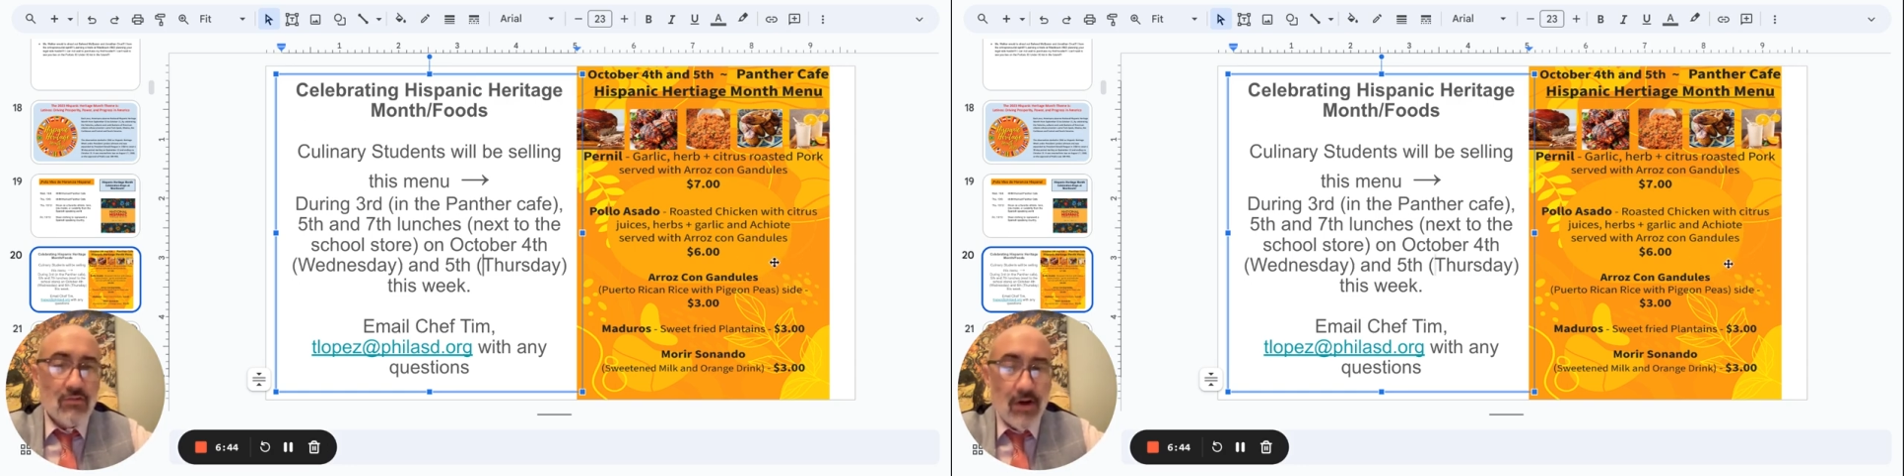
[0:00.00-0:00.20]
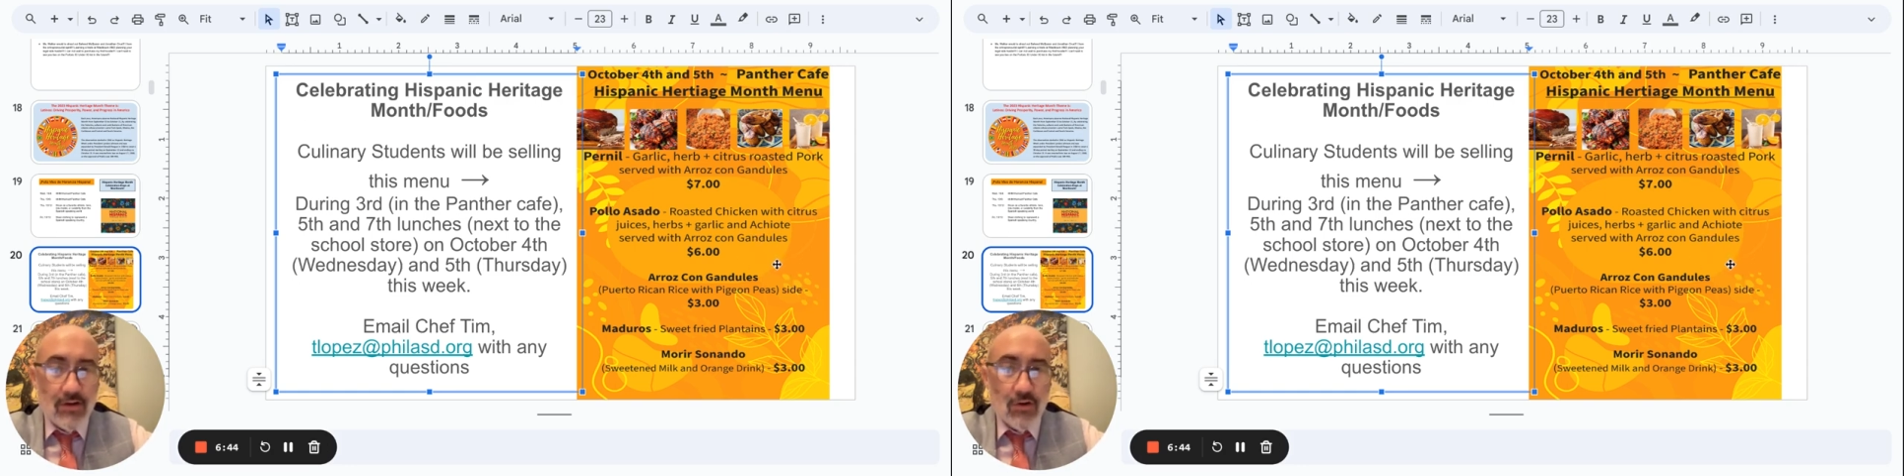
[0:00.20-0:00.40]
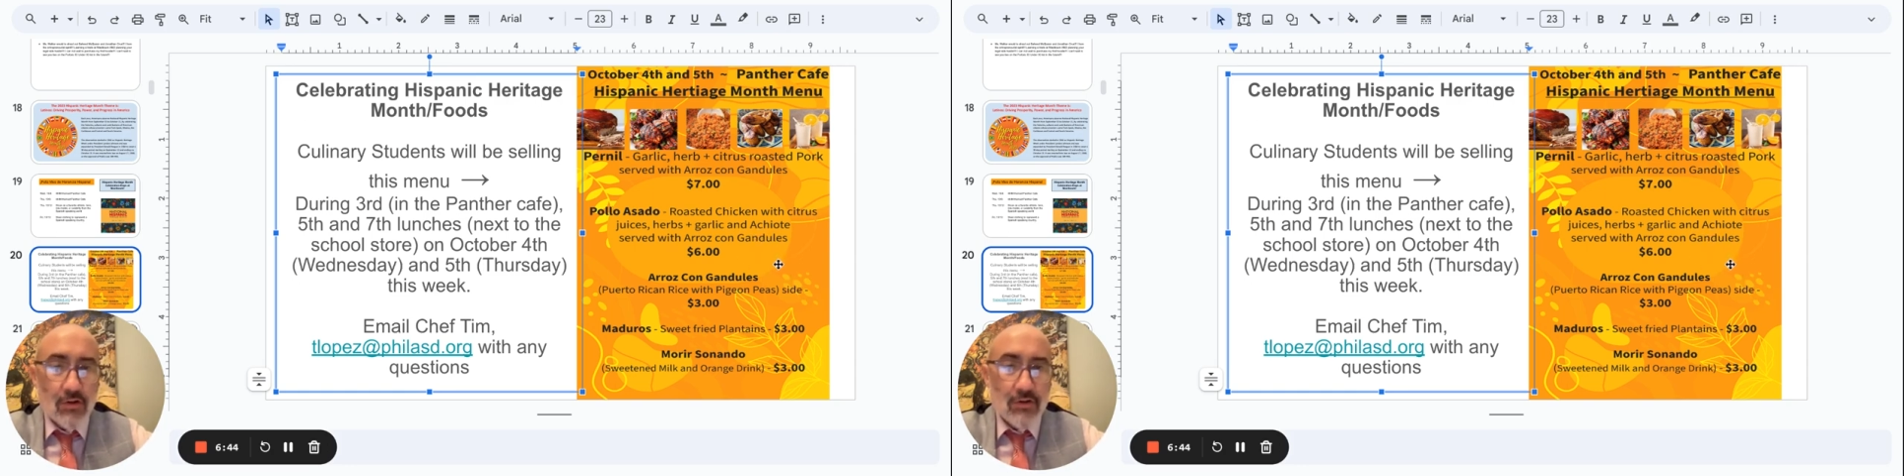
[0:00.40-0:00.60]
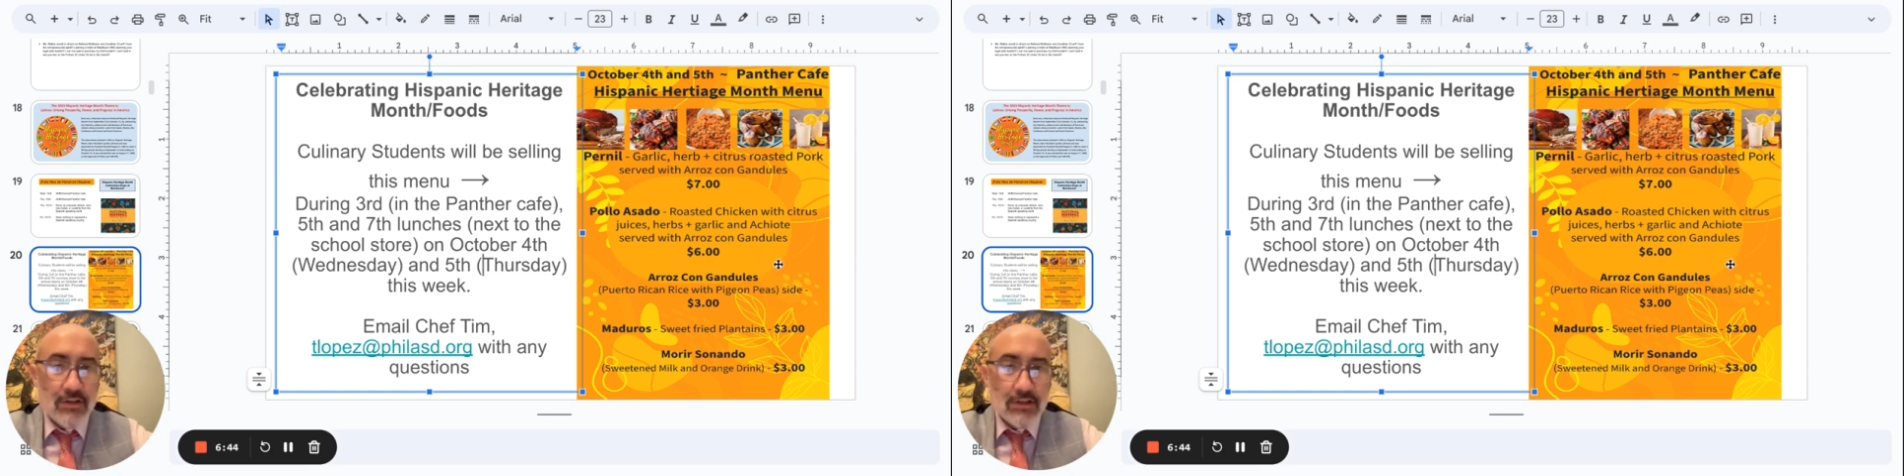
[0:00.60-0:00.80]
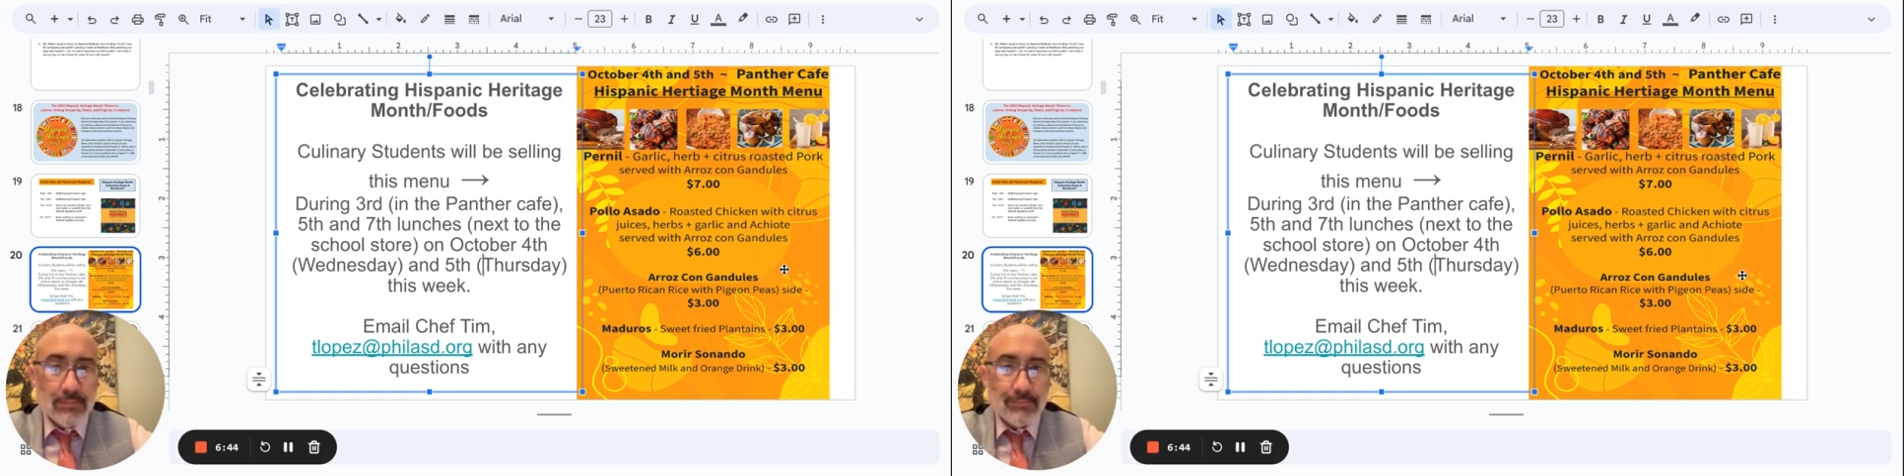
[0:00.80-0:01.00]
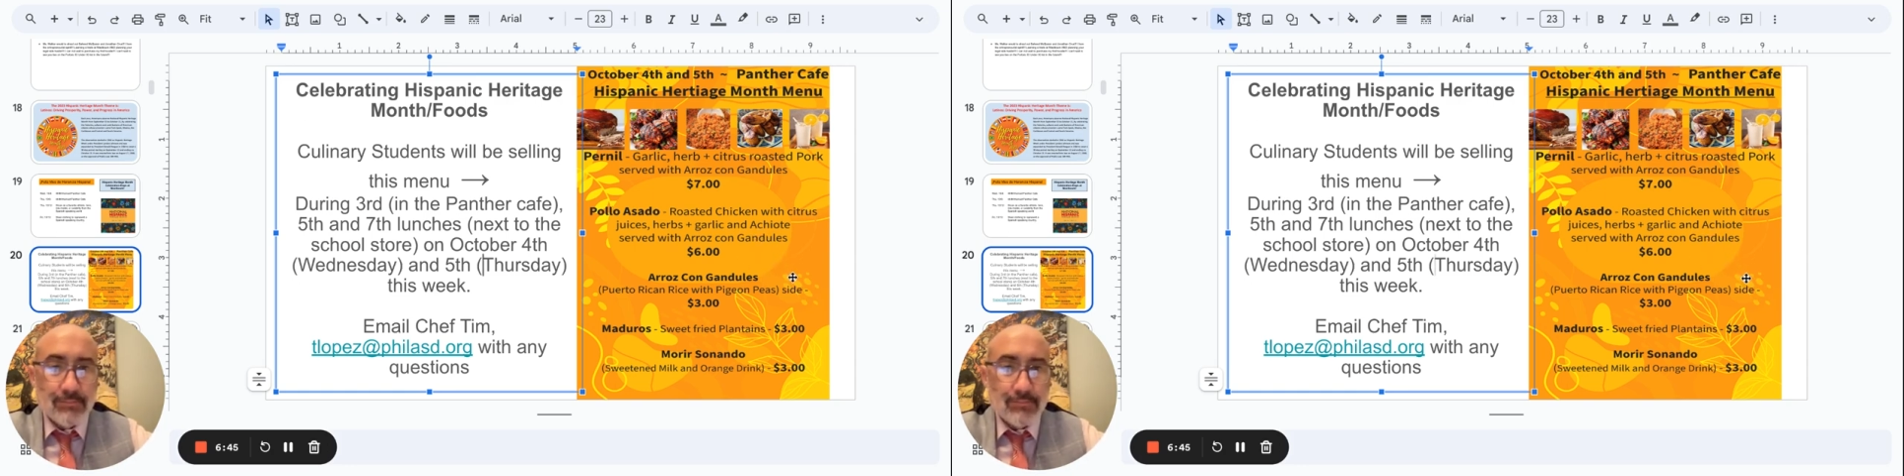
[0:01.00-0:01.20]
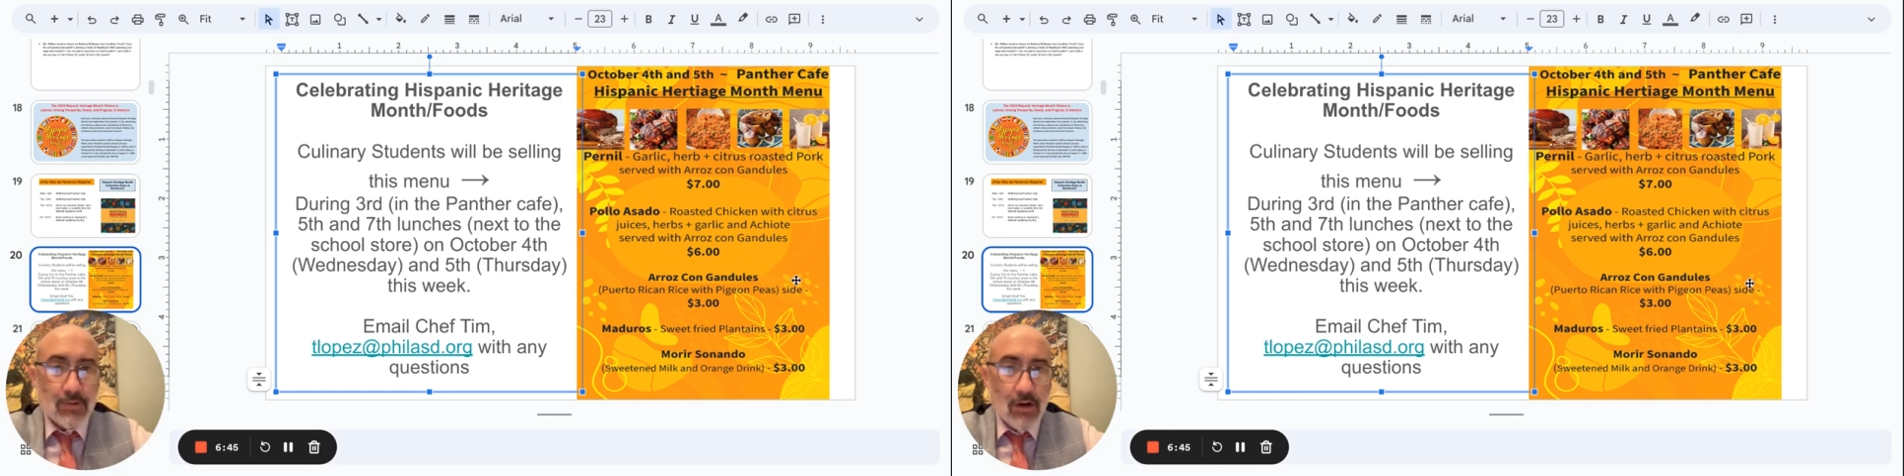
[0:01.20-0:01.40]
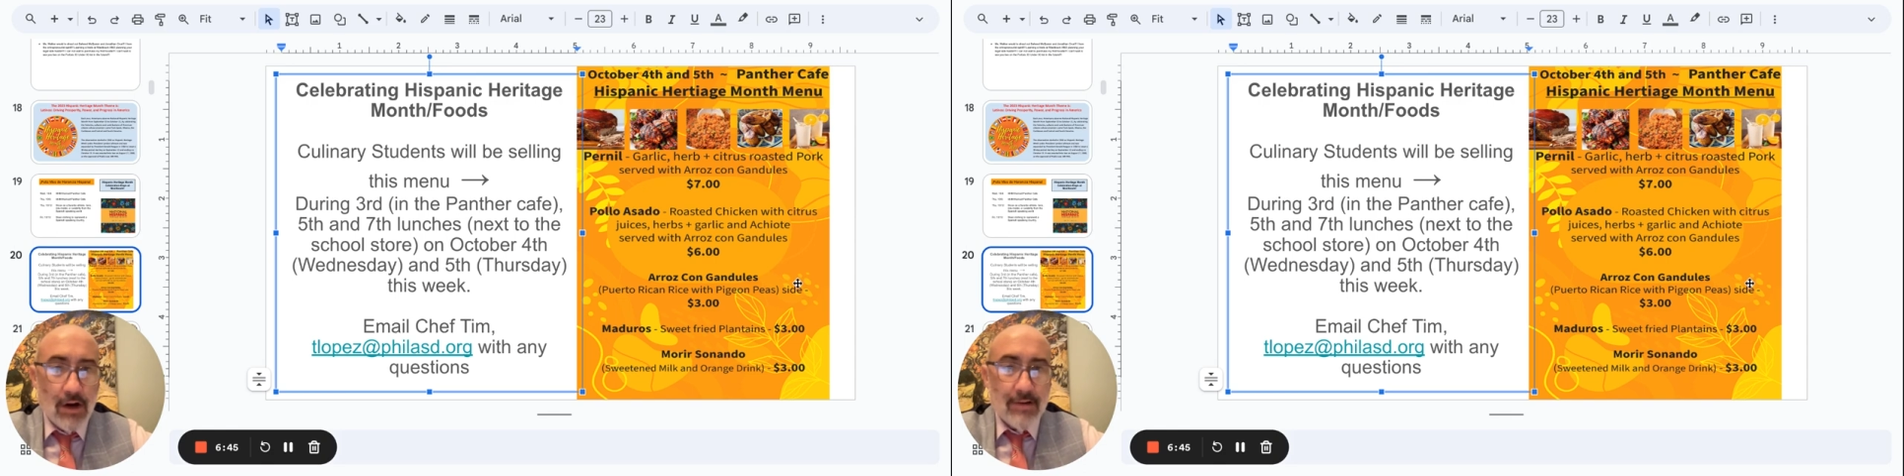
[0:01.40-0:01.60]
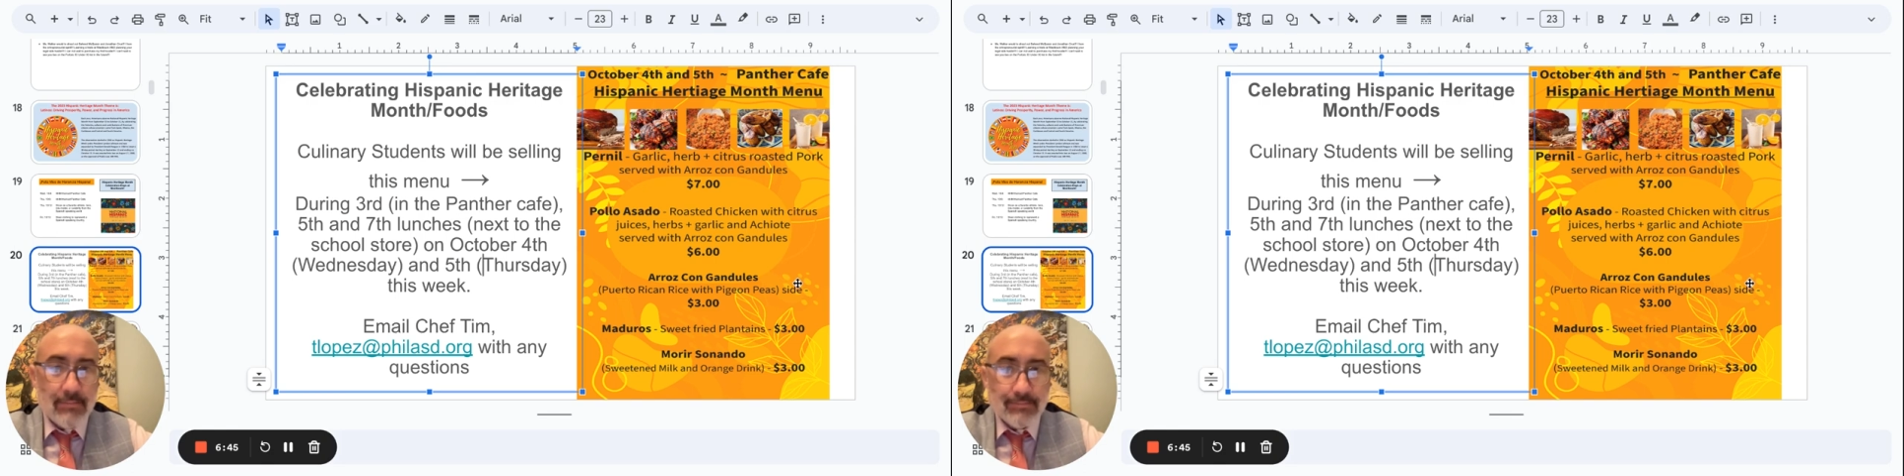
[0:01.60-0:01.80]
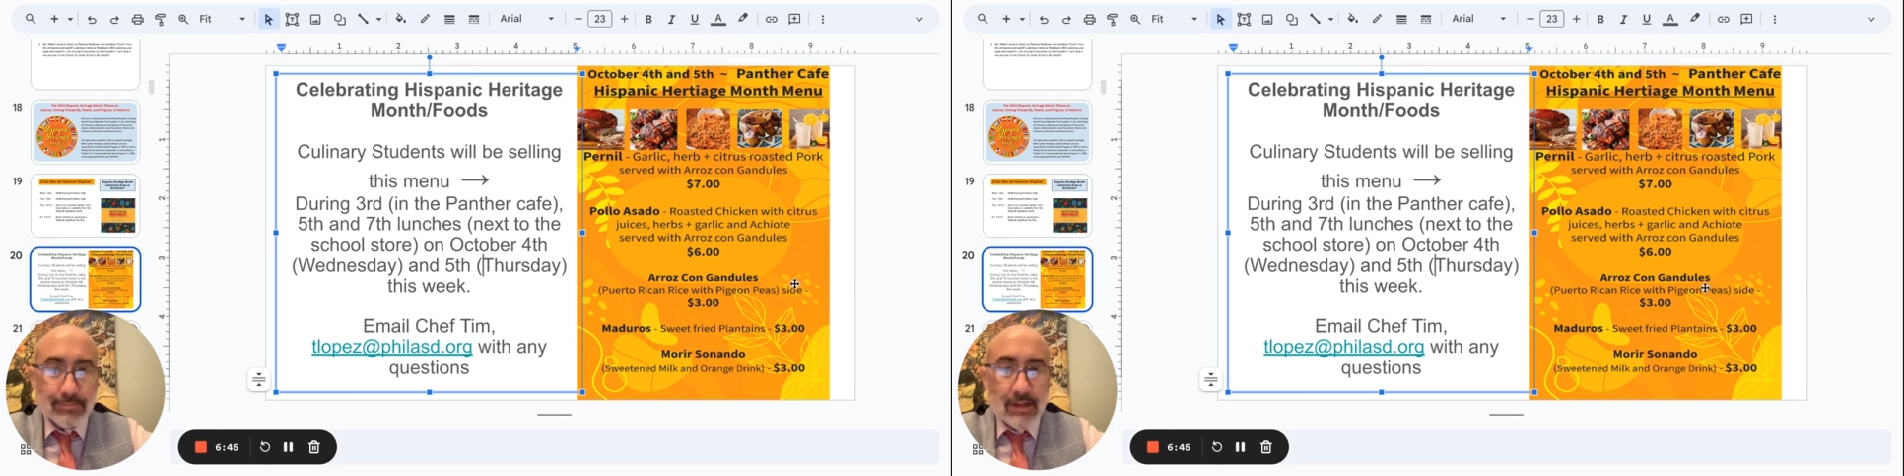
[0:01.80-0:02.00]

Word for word: gandules. All right.